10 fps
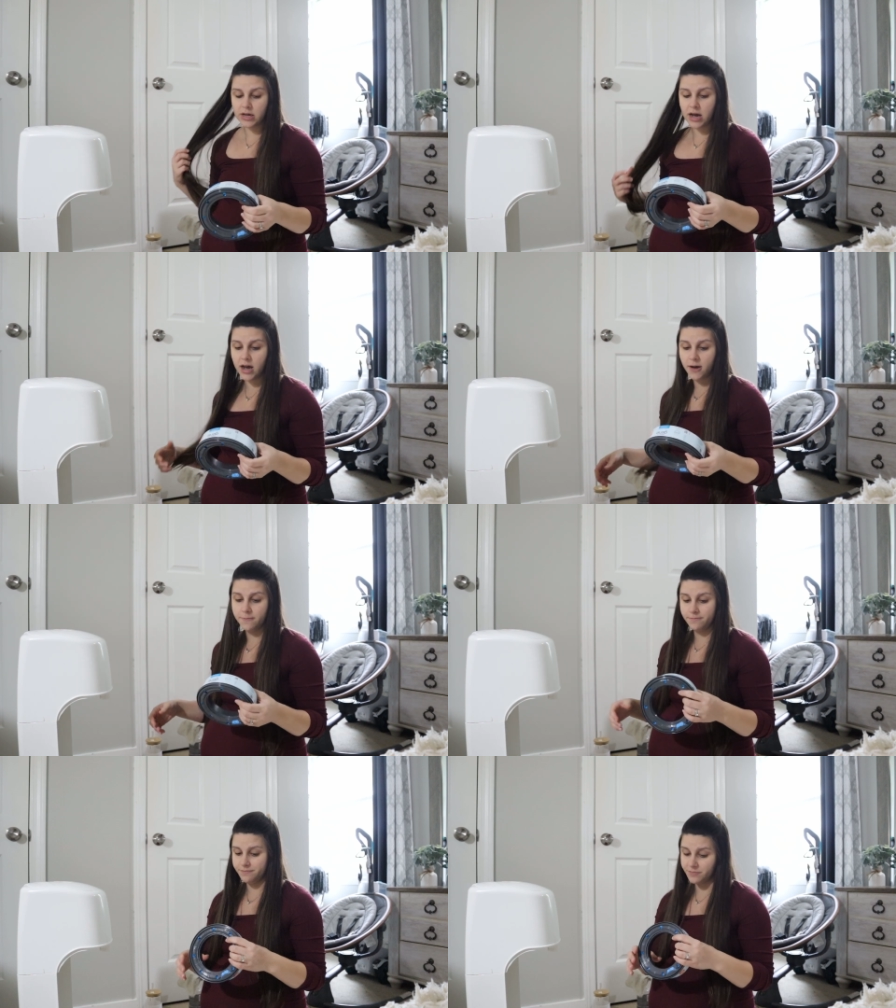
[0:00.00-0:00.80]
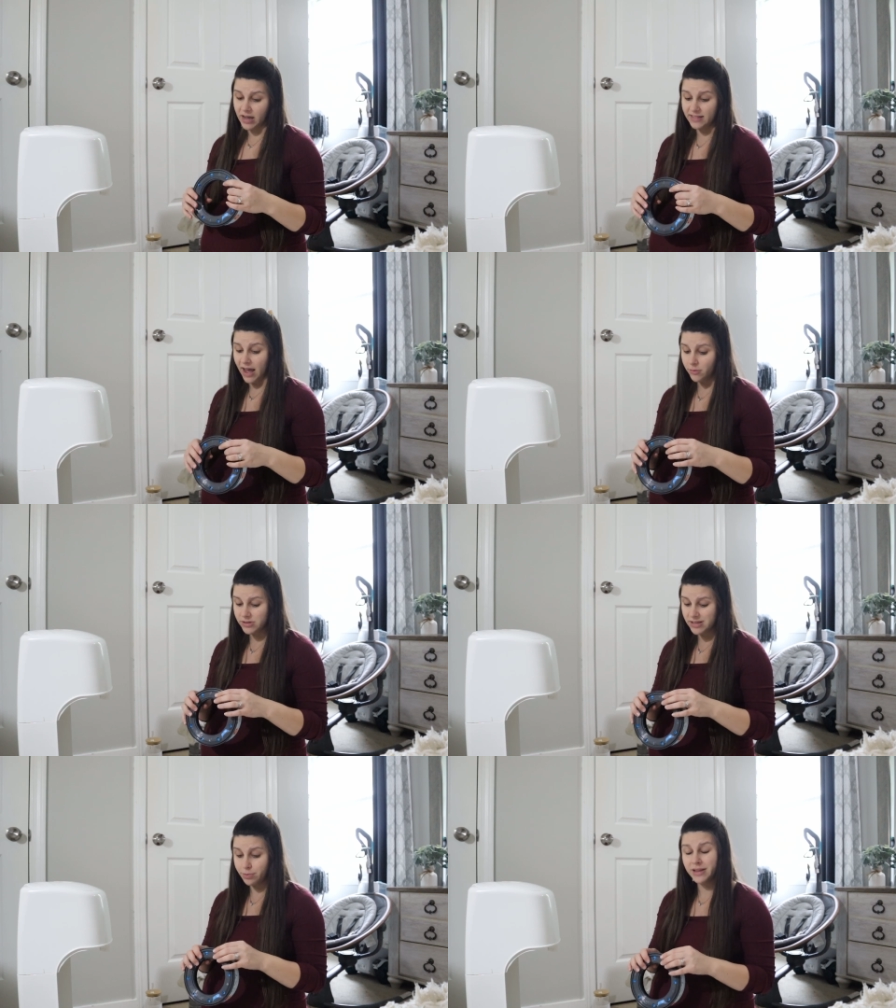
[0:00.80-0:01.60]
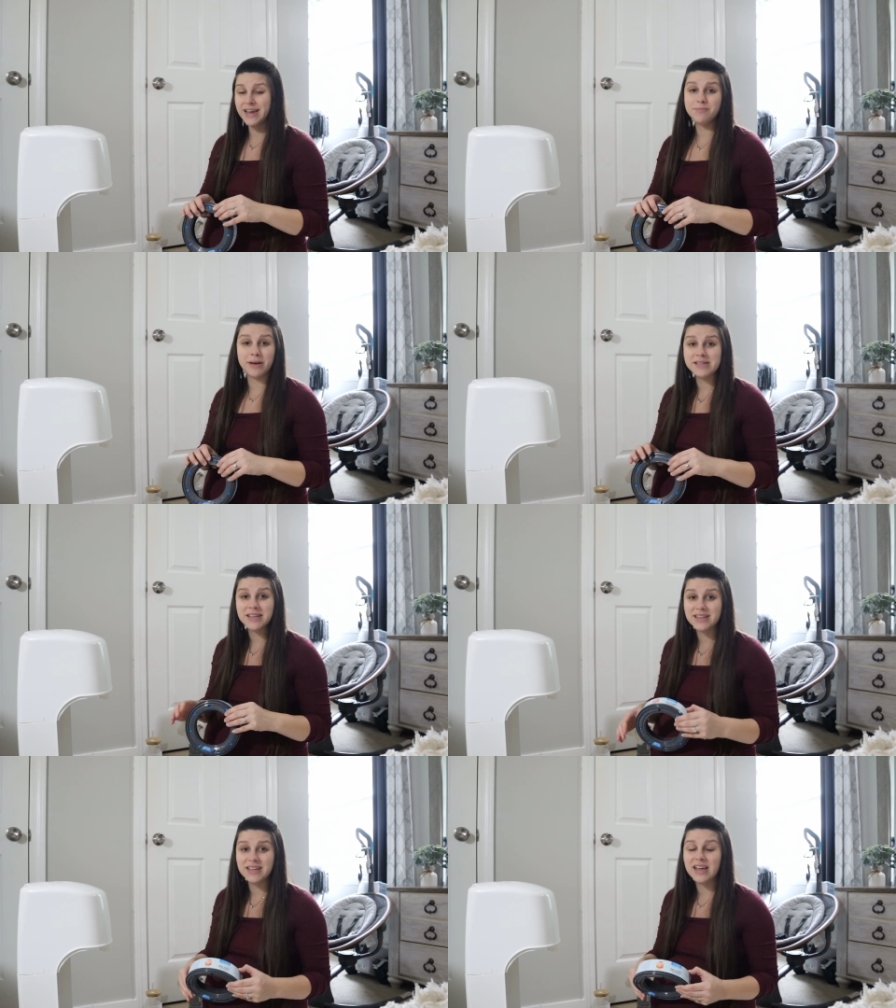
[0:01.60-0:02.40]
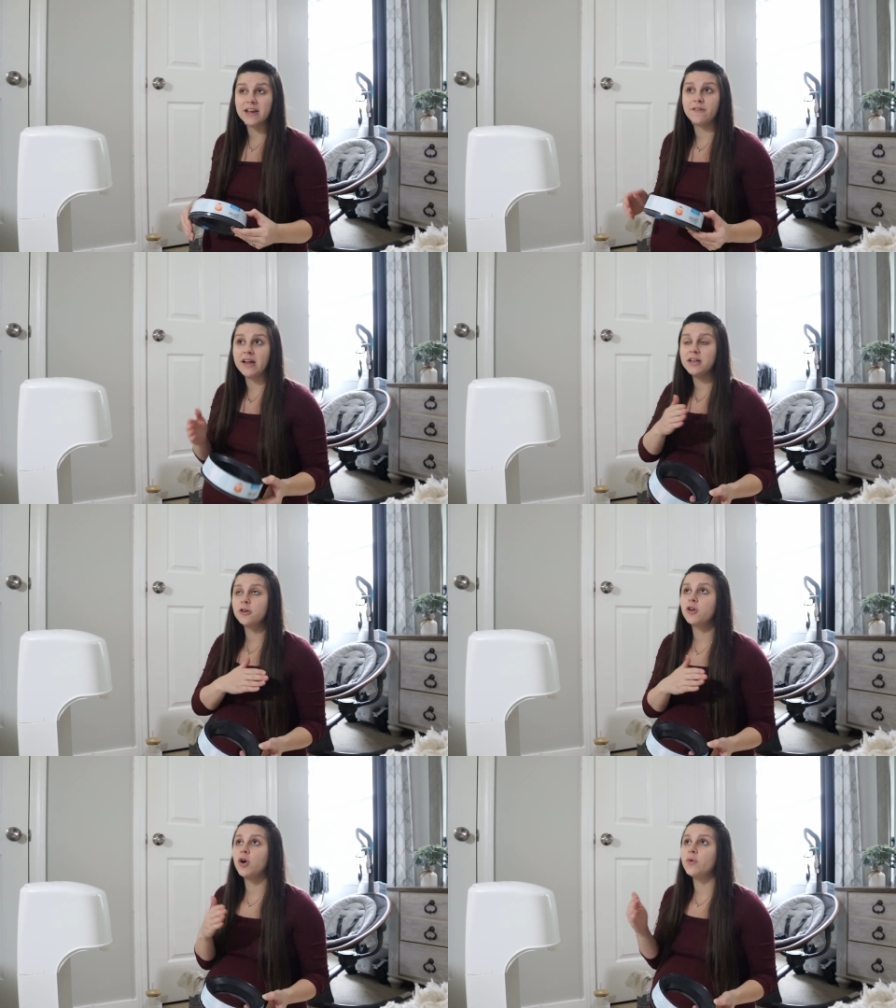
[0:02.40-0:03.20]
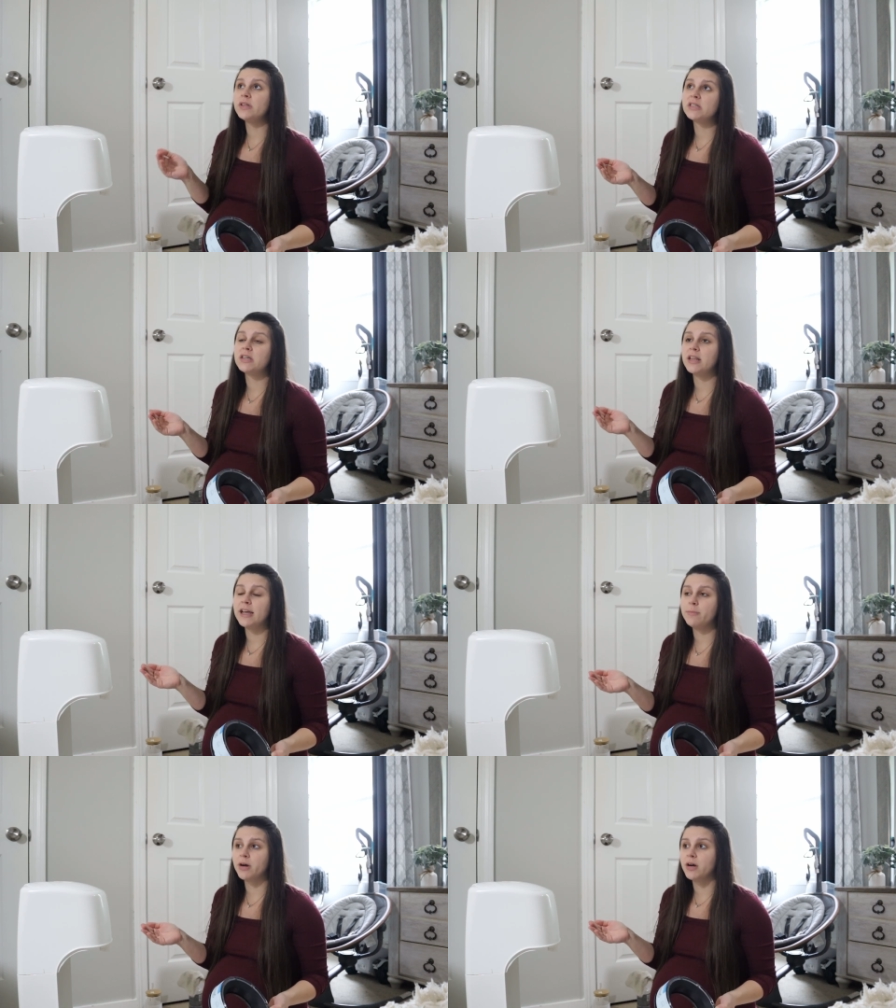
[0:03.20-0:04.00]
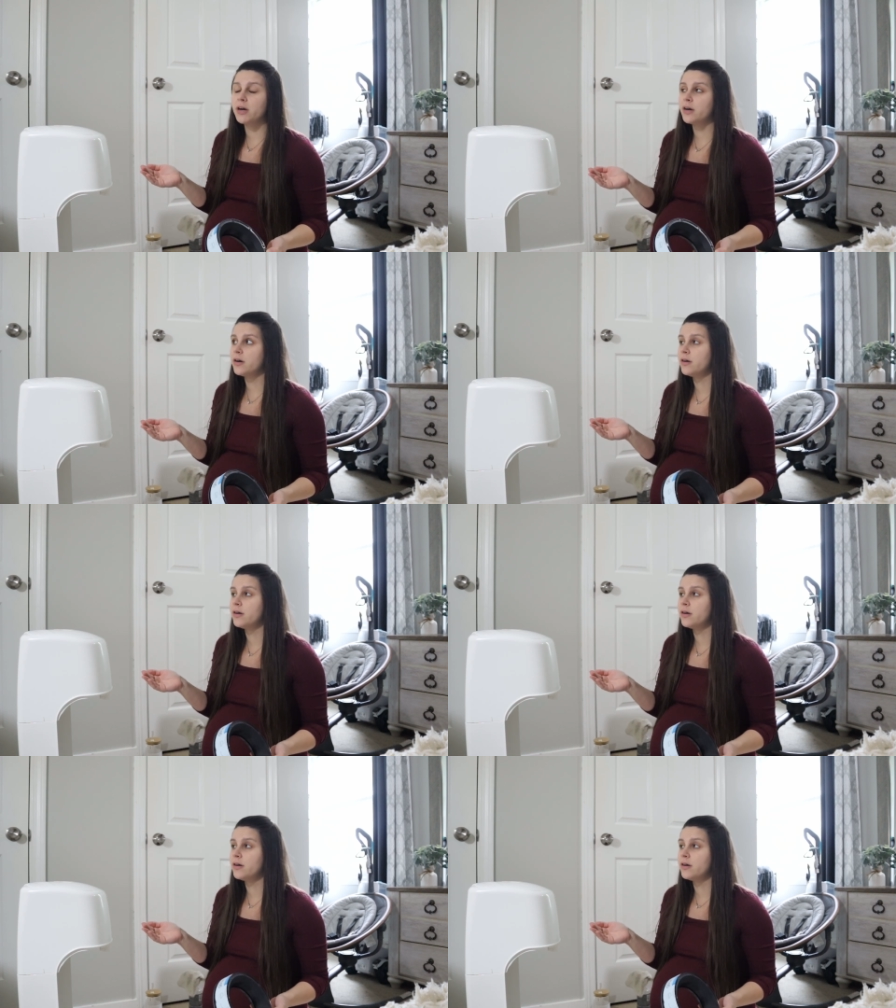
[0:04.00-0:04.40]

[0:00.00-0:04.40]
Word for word: Um, and that was the plan basically like if I didn't go into labor,